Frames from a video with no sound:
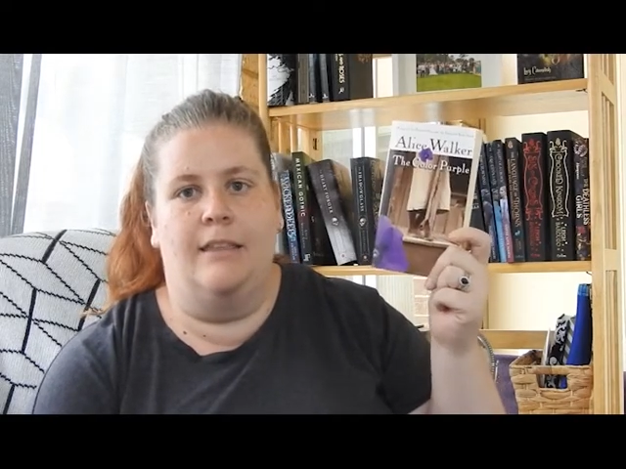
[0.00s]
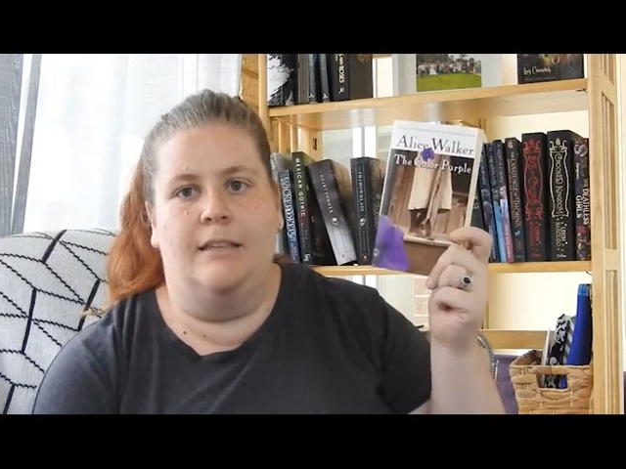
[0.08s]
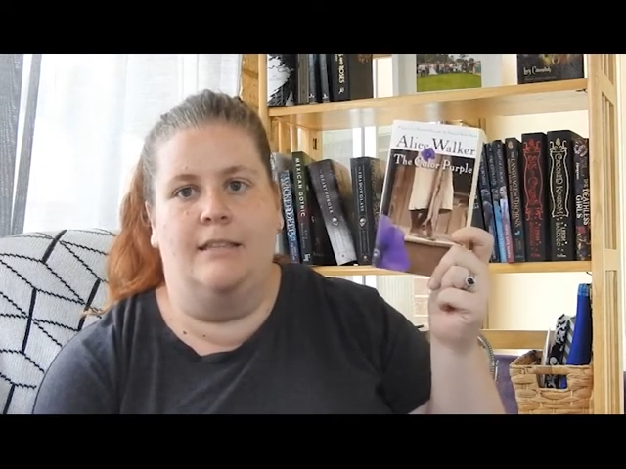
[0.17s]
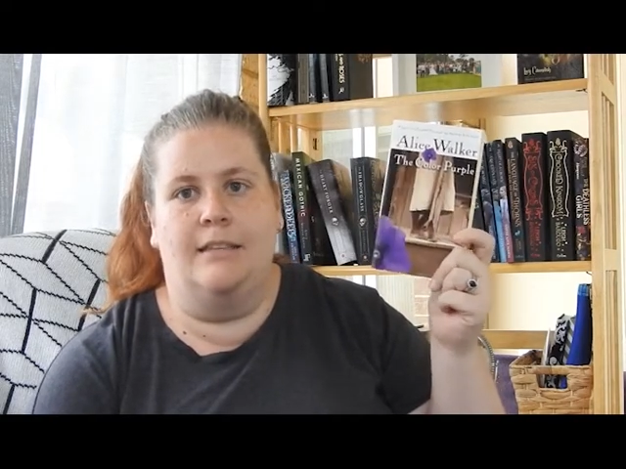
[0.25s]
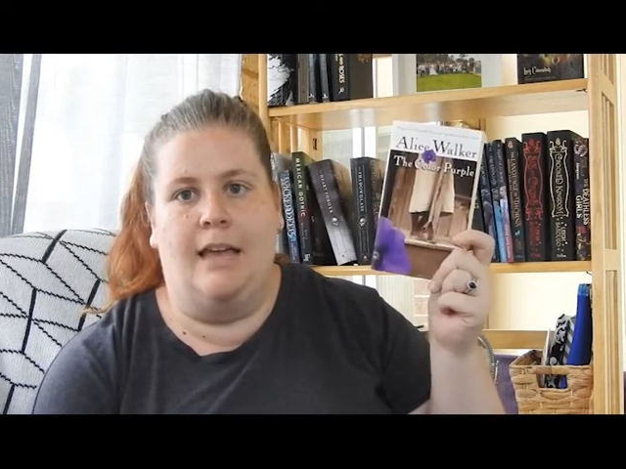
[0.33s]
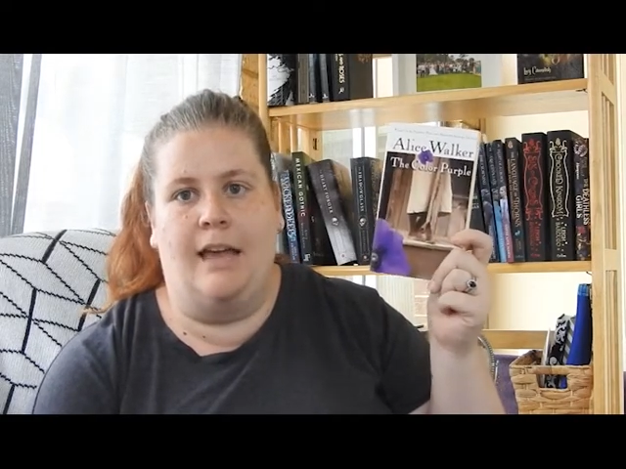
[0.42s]
the
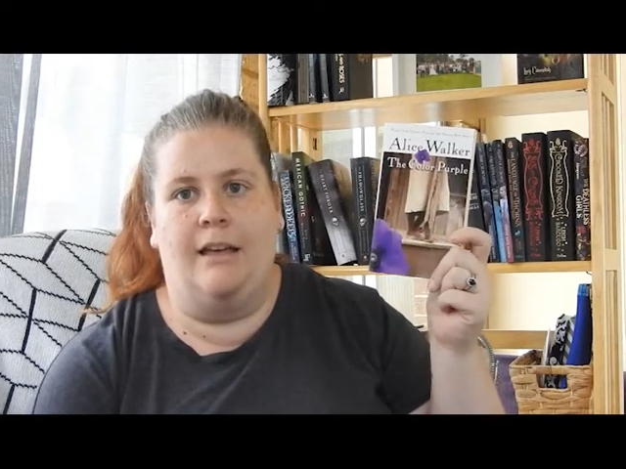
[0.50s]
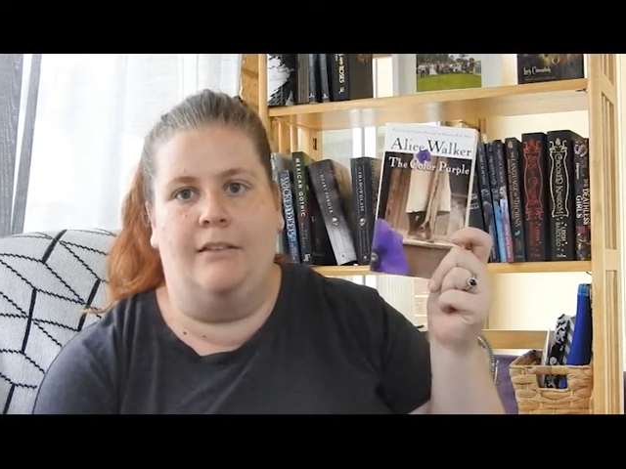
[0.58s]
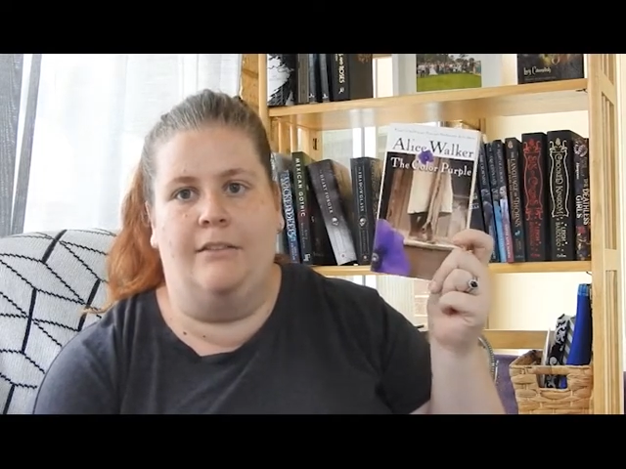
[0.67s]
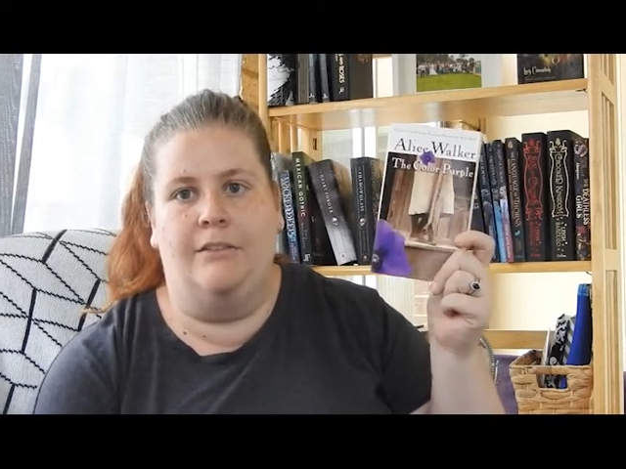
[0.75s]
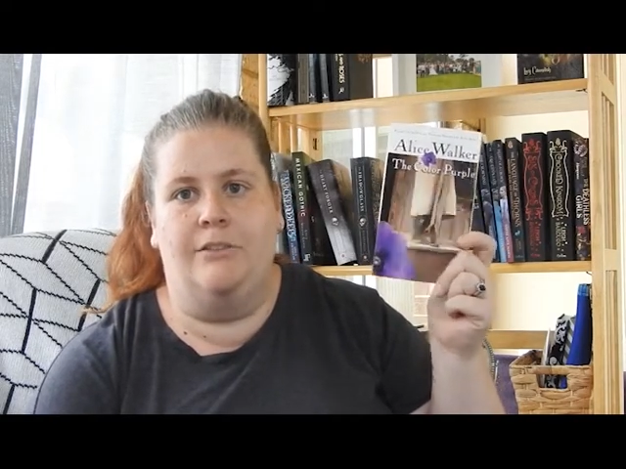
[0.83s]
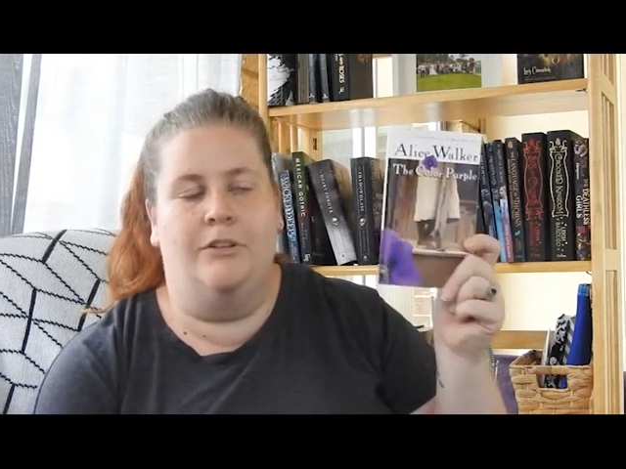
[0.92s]

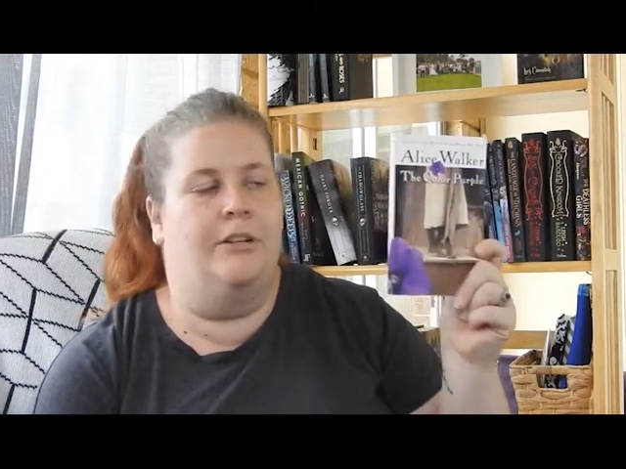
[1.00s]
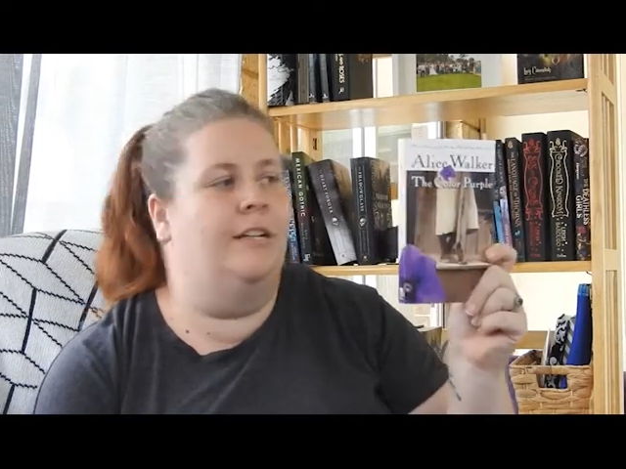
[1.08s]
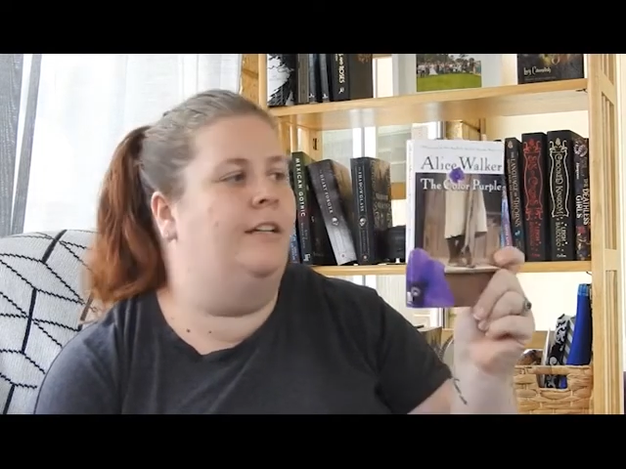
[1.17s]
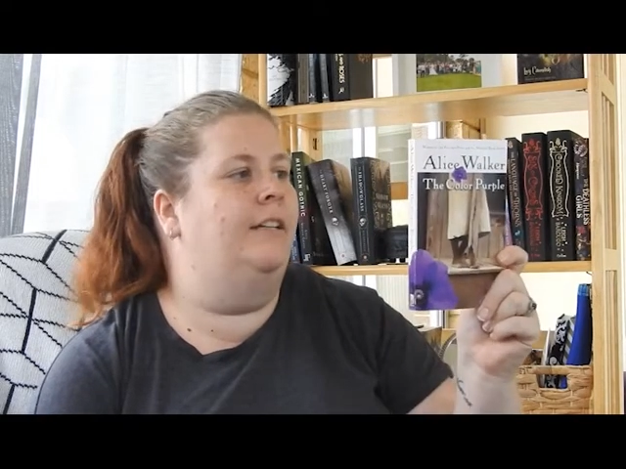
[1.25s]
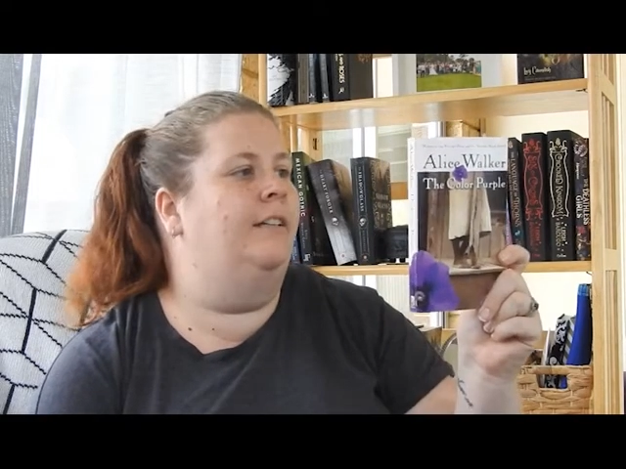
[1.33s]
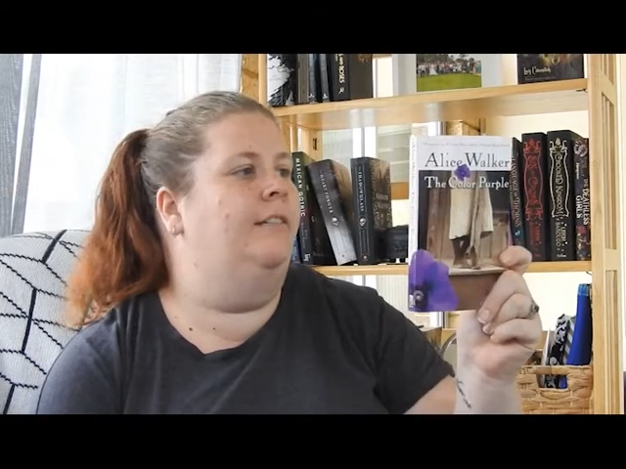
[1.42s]
South
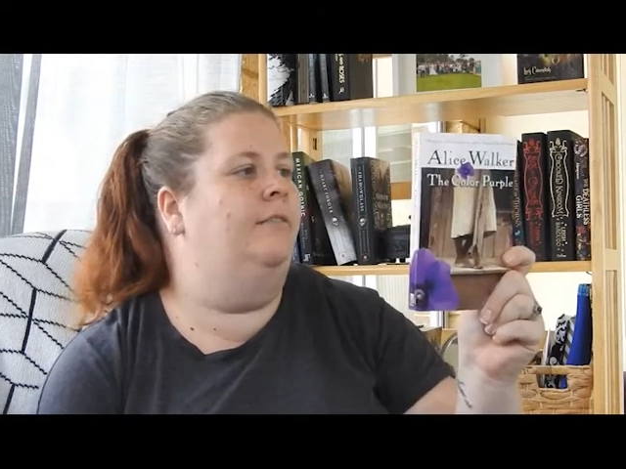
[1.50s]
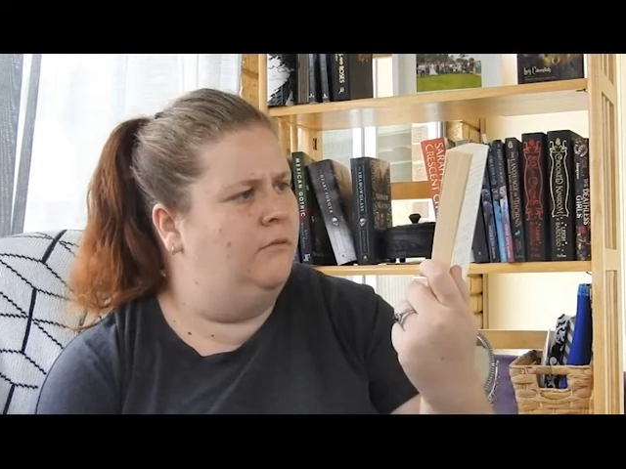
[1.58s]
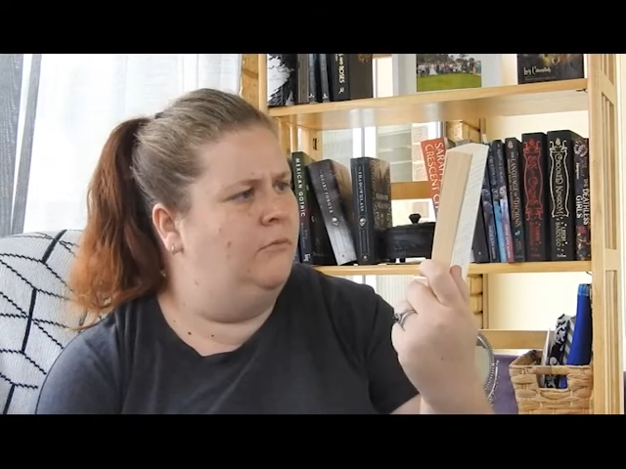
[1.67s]
during